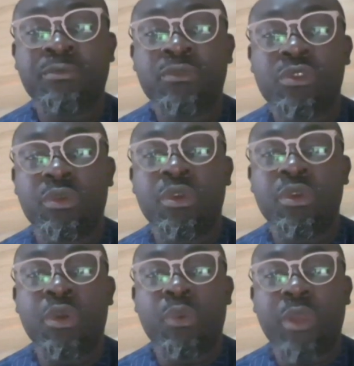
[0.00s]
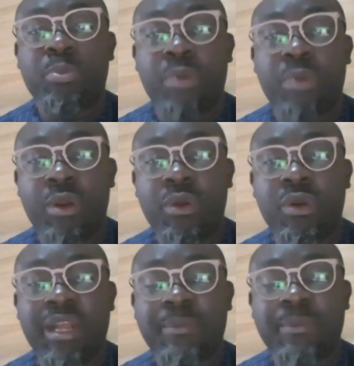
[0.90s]
You know, when you borrow on
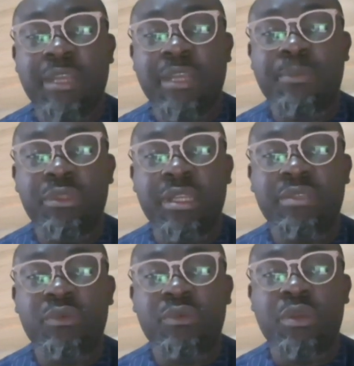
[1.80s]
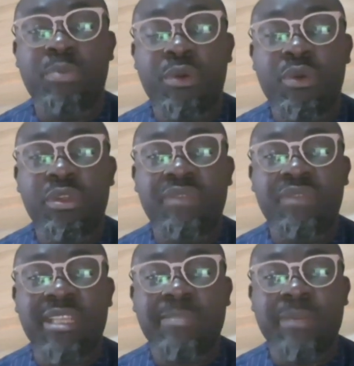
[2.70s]
capital projects, when you borrow on
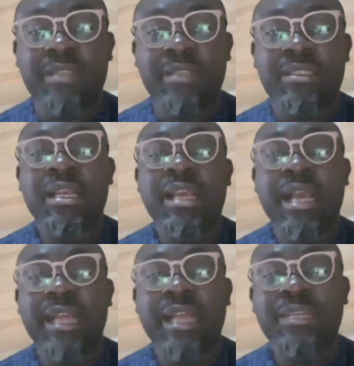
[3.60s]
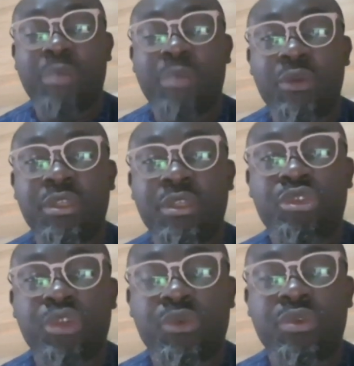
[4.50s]
investments, and the borrowing
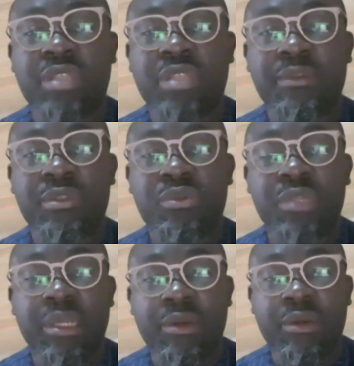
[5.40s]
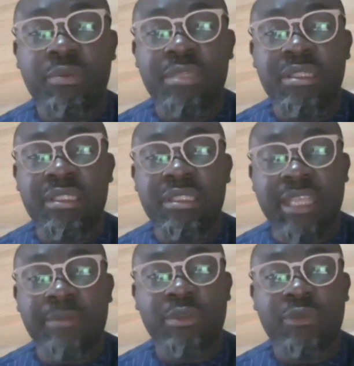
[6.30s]
trickles down into the economy in
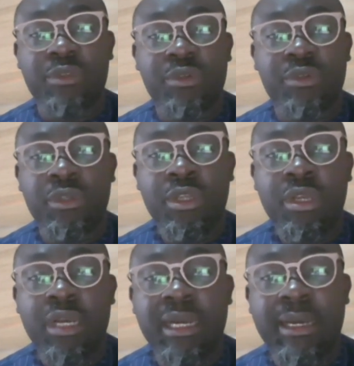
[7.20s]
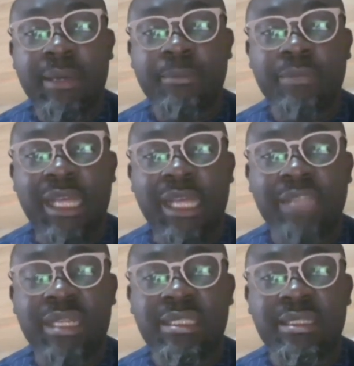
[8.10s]
terms of you know um,
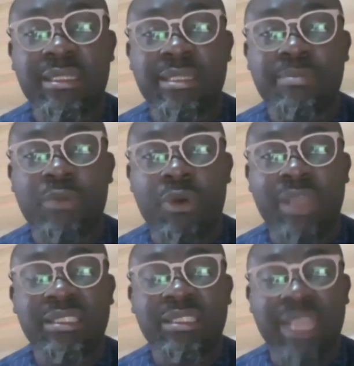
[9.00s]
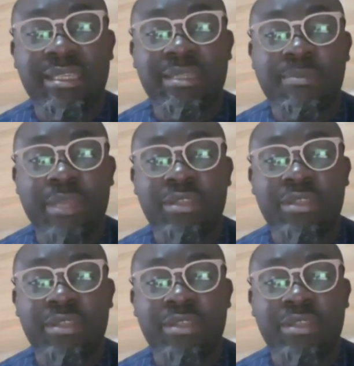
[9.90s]
addressing the, or attacking the major